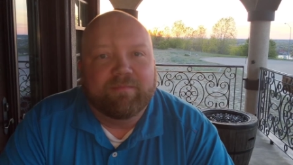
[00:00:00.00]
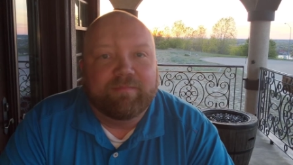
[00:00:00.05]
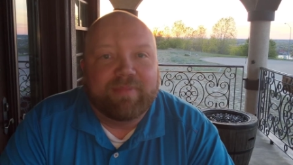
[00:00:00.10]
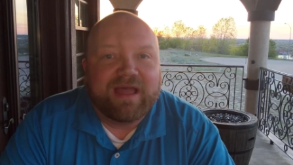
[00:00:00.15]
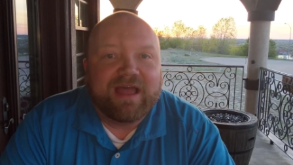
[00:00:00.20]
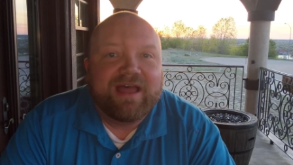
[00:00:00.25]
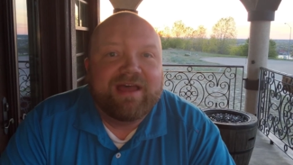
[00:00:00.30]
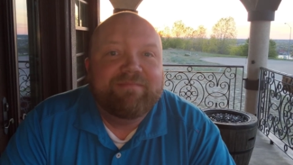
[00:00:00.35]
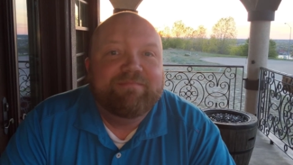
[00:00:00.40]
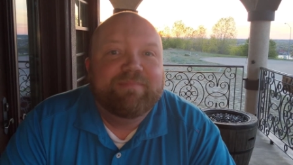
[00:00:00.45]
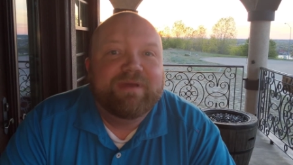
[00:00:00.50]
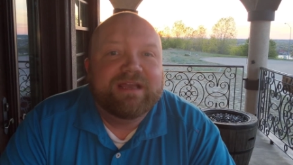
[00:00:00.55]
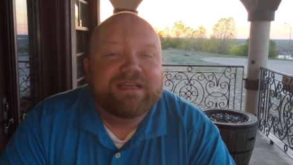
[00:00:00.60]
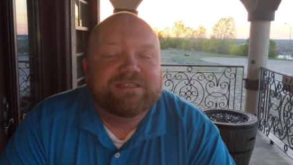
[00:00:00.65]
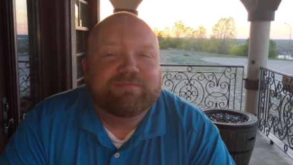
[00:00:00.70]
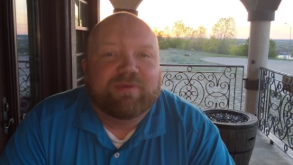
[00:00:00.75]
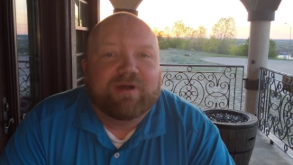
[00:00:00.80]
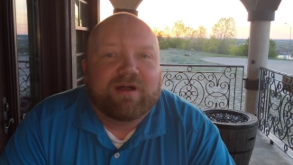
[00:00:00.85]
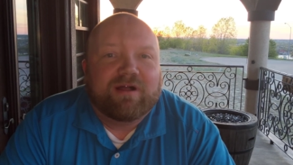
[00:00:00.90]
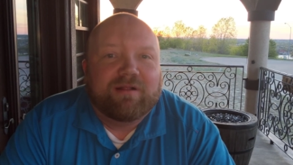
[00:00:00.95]

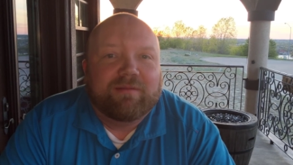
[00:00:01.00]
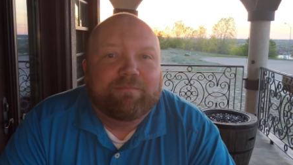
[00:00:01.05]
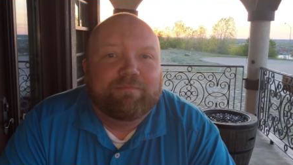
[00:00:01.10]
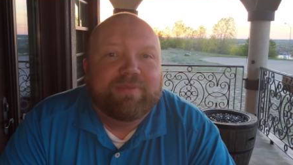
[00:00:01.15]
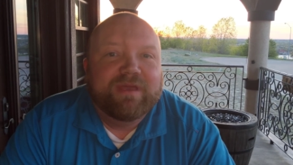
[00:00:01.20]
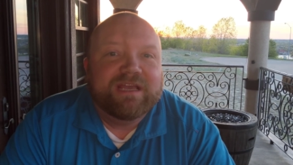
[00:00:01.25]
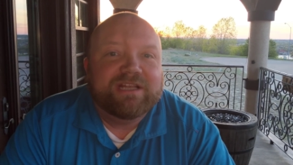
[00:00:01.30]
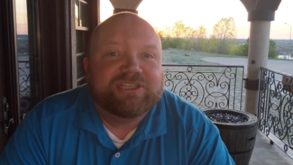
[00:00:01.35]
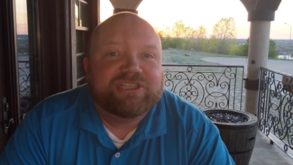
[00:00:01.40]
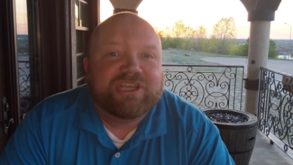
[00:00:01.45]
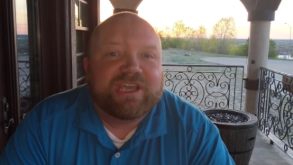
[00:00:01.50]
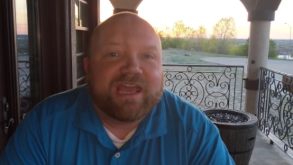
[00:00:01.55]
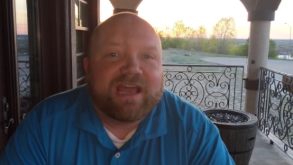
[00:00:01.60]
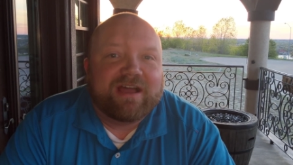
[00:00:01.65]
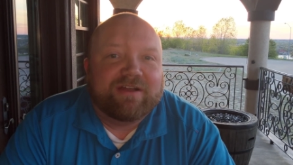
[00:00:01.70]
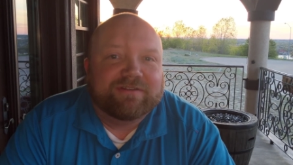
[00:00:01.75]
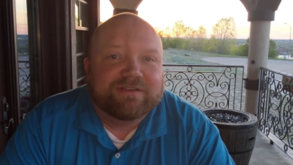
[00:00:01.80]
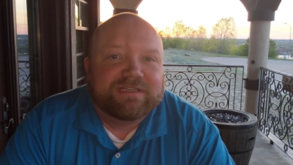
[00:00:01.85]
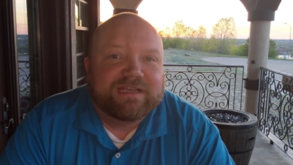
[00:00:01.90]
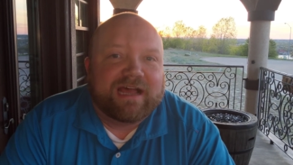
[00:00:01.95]
Bad baseball
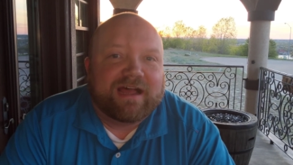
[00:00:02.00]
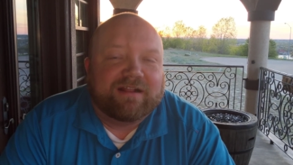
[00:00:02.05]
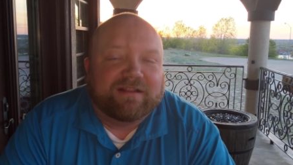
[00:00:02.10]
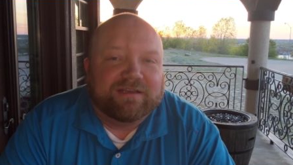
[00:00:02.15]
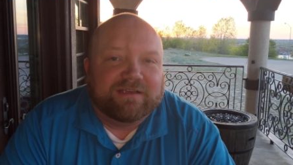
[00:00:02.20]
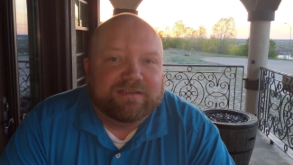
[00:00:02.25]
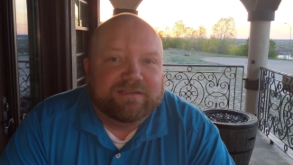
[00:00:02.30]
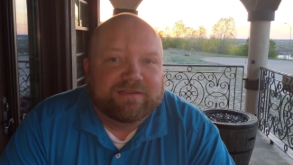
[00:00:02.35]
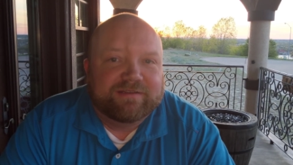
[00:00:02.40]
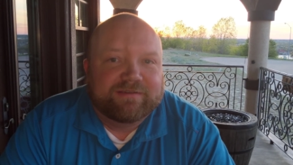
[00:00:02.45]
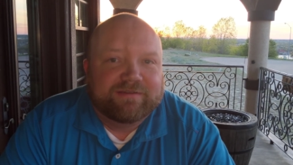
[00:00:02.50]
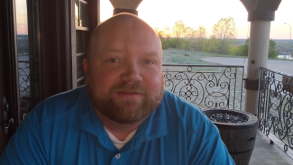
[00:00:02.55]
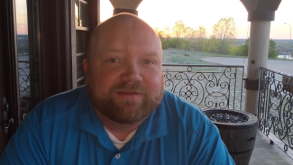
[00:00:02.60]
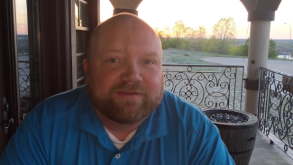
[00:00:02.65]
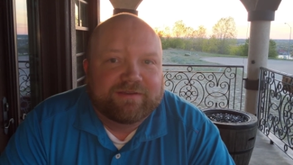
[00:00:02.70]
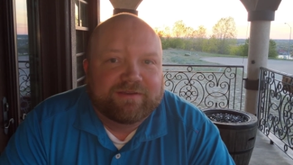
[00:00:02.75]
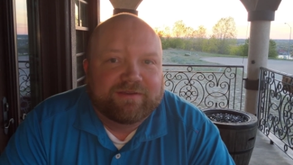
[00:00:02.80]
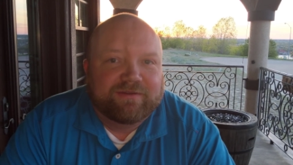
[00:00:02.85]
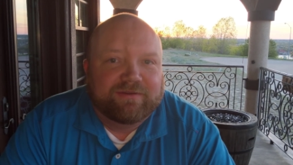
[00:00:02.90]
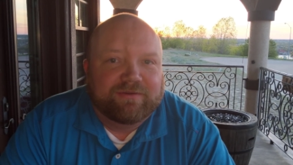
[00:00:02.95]
pitch count
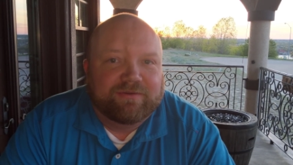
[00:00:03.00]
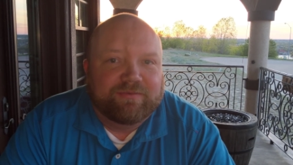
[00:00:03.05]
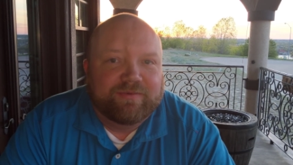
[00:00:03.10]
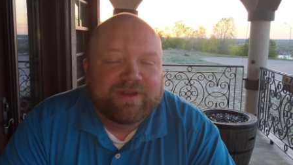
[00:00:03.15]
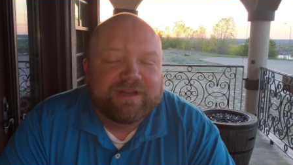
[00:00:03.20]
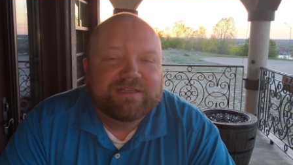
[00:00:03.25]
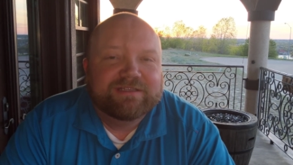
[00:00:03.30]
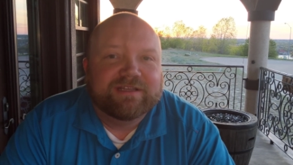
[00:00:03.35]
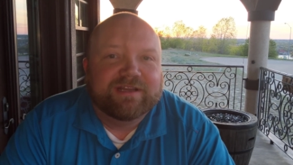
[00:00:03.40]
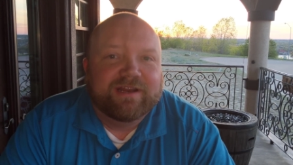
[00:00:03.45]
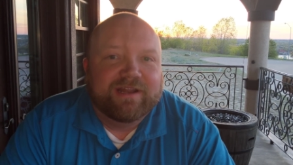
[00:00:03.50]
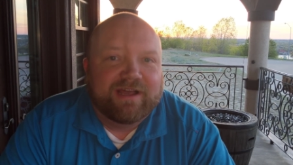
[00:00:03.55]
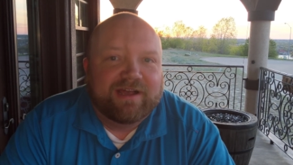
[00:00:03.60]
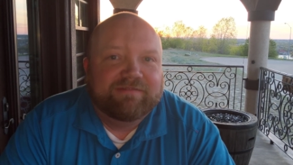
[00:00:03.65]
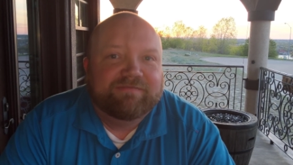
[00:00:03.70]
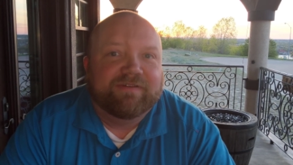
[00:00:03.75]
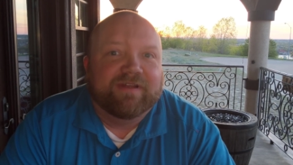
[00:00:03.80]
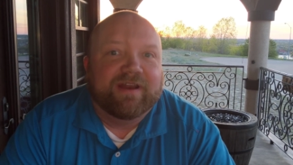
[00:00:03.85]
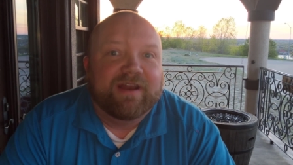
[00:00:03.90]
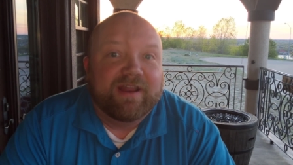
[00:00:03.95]
tallies. When is
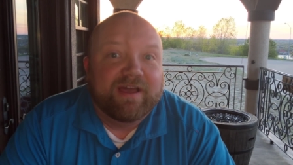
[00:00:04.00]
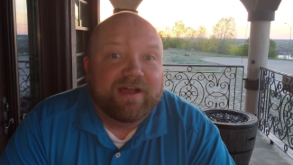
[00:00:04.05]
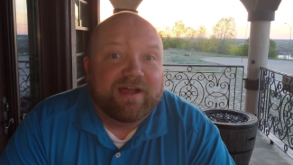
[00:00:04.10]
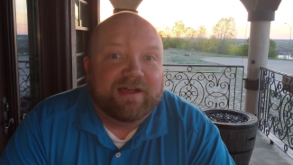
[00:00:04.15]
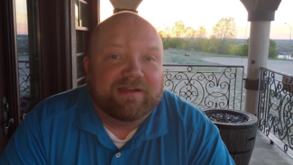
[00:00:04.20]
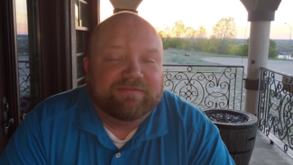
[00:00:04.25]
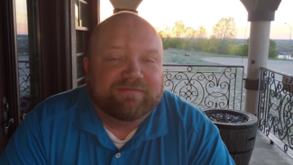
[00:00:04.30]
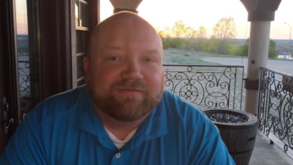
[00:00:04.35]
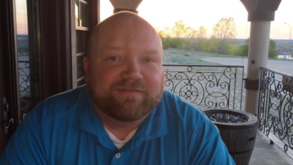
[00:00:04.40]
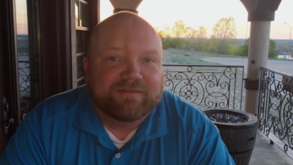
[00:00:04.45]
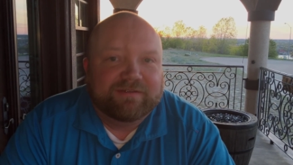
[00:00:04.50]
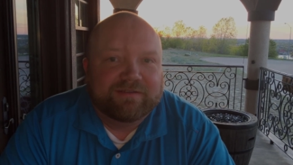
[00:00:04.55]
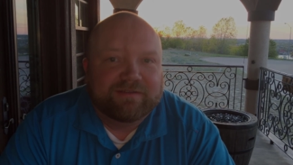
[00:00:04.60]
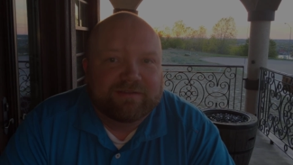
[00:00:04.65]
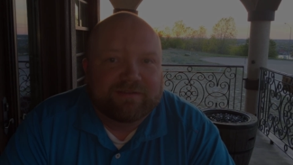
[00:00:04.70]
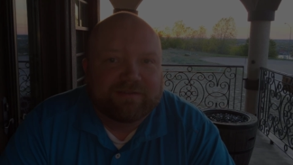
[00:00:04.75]
enough enough?